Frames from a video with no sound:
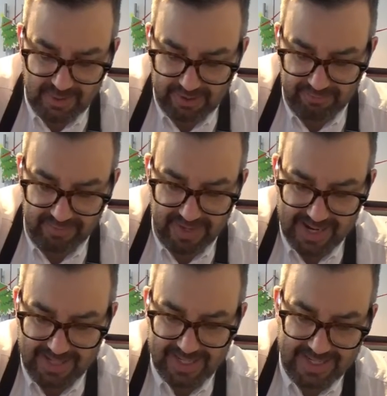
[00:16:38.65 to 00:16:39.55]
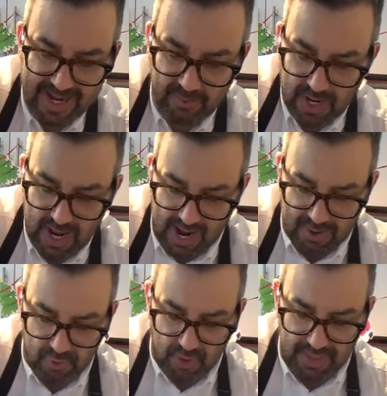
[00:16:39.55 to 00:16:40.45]
I can flatten it down, and
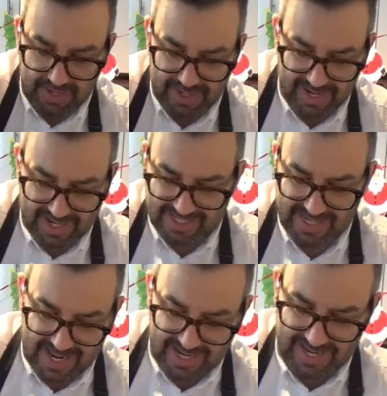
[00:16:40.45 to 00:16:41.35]
you've got that nice